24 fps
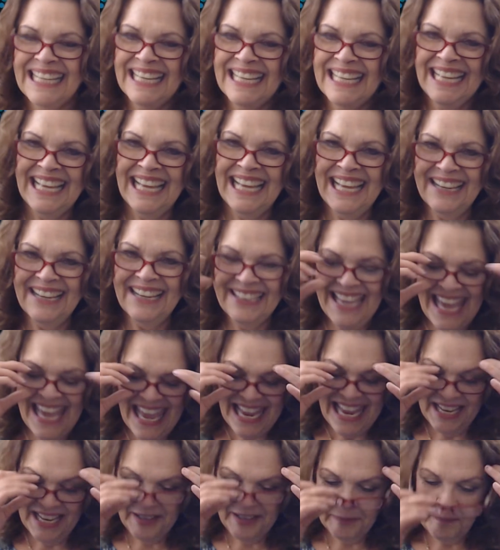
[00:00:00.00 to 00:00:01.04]

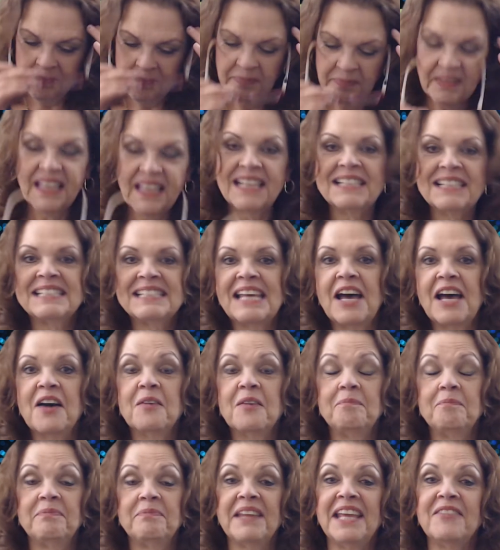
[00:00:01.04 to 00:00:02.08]
Okay, so
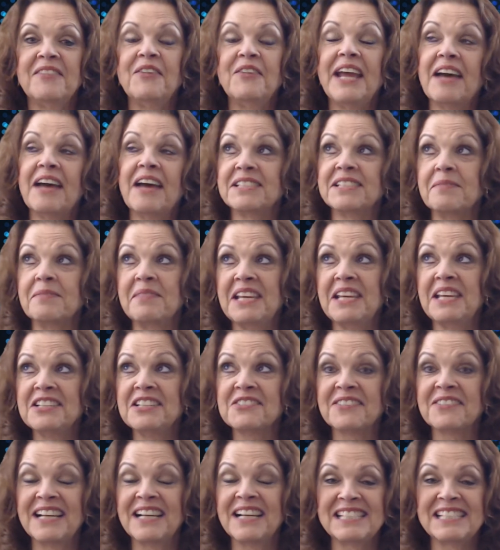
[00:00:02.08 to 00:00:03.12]
we have some
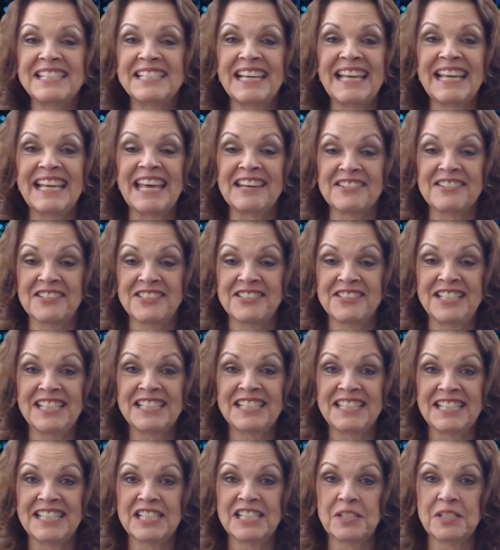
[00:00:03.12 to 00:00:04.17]
interesting energies
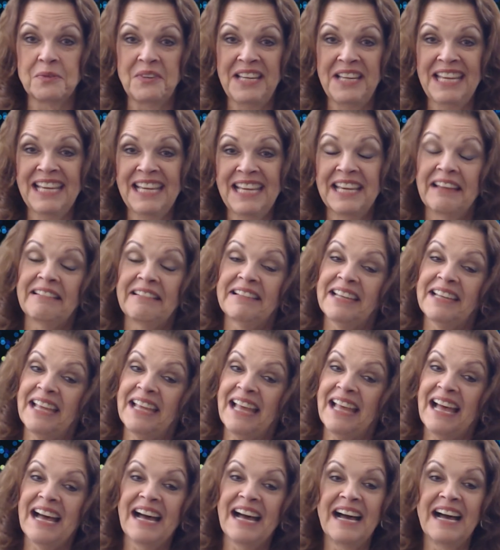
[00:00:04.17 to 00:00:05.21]
this week.
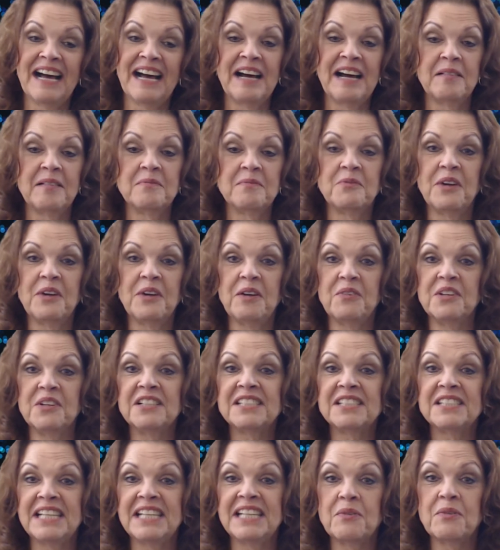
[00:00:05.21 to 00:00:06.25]
Um, we will
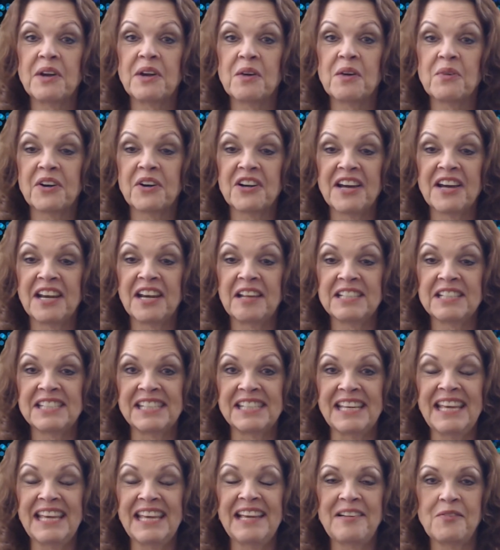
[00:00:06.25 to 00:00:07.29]
see where we're going to
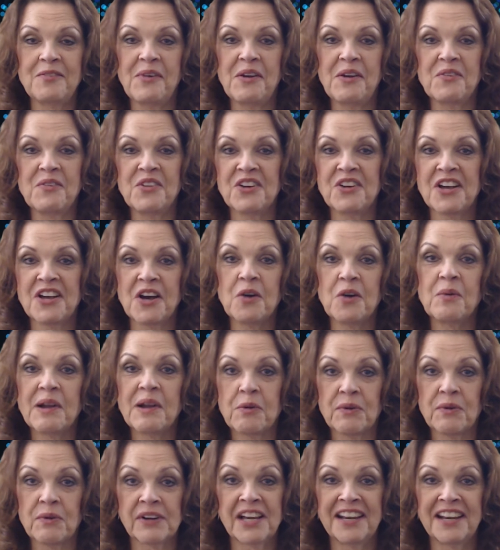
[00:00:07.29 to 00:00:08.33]
see. We will go where
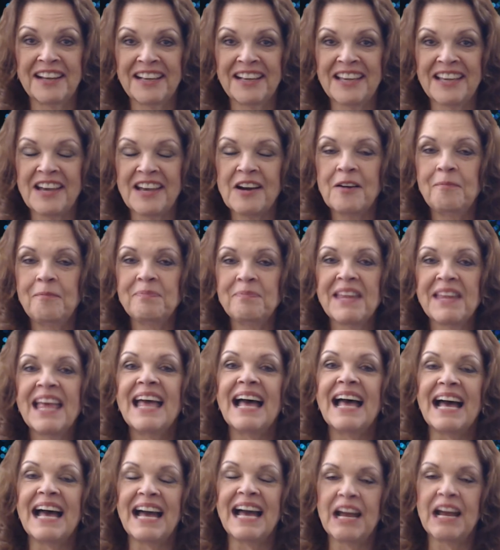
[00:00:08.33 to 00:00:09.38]
we're going to go.
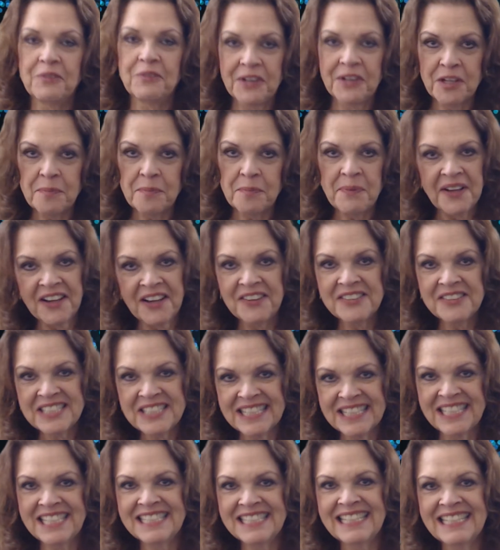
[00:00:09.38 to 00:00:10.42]
I will post
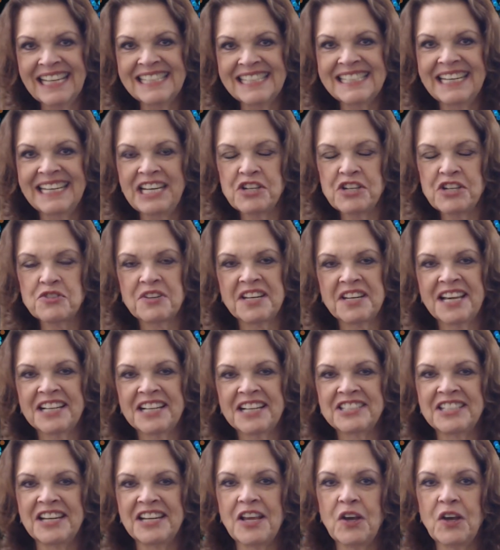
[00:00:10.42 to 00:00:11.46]
this as an
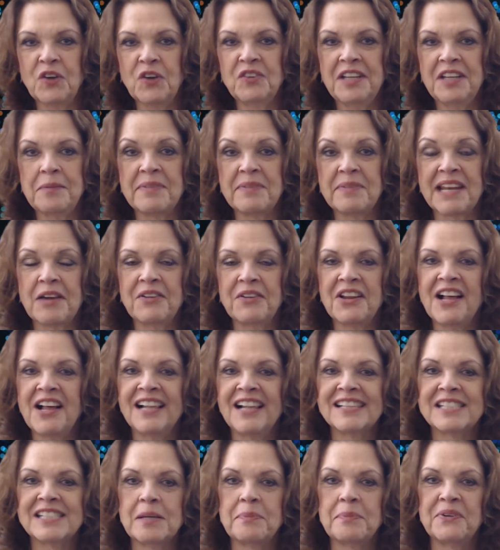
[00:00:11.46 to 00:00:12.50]
introduction only, but I will
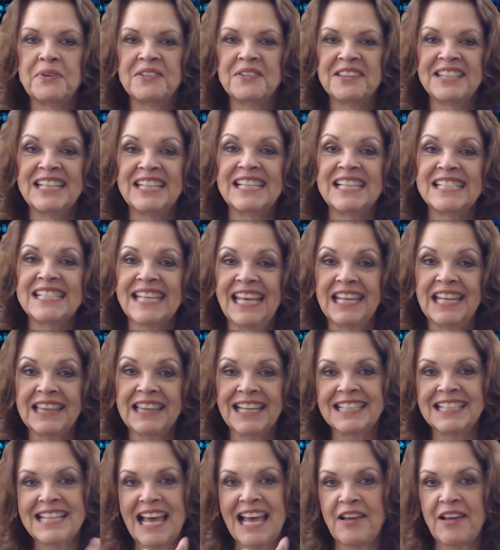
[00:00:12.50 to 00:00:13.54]
also put this in
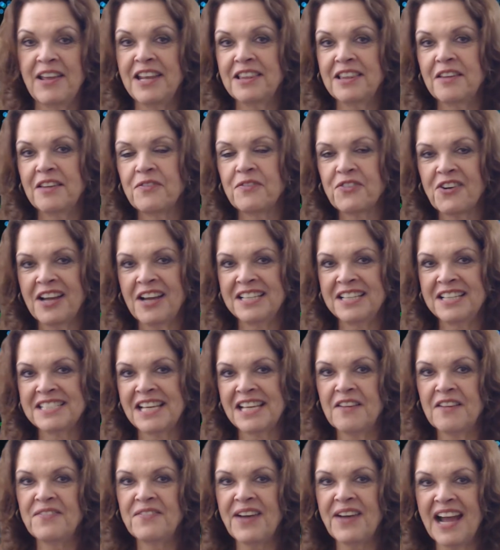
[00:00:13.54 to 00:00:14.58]
the, in the front
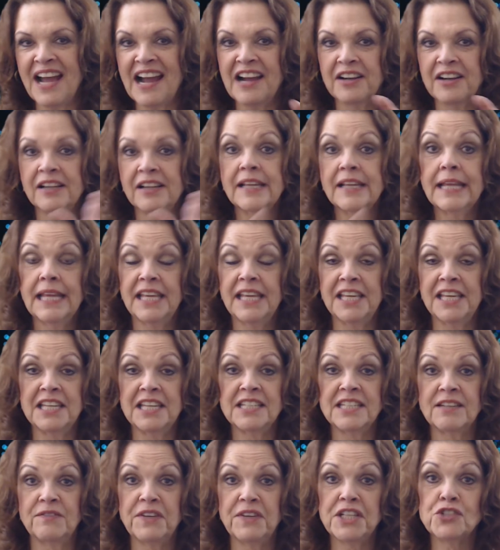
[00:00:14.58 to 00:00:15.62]
of our
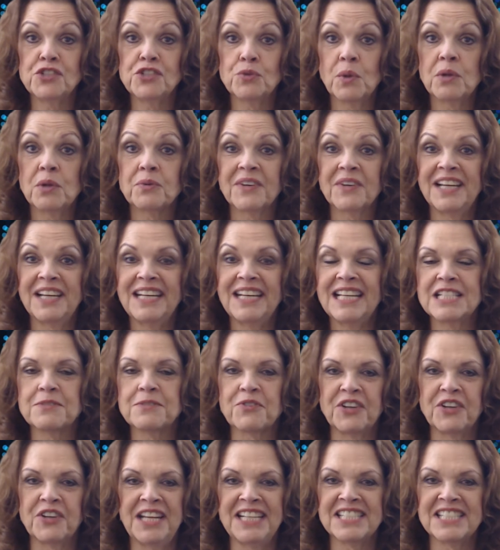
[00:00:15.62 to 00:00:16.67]
individual readings for
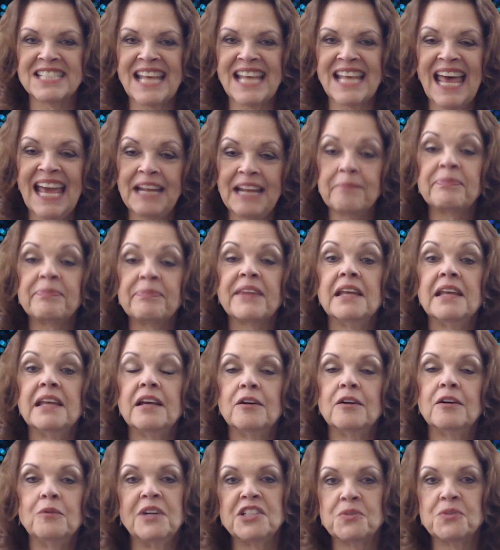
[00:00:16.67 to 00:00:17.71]
each sign,
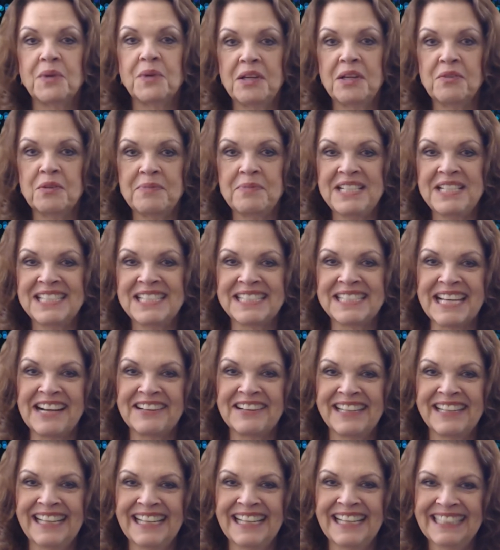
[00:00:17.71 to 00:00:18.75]
which we will be
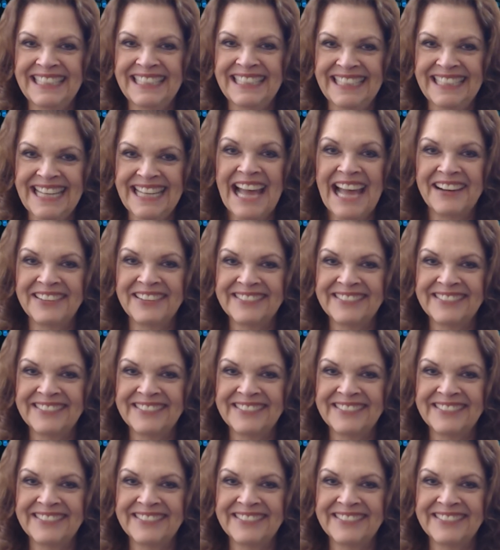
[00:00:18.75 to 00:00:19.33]
starting now.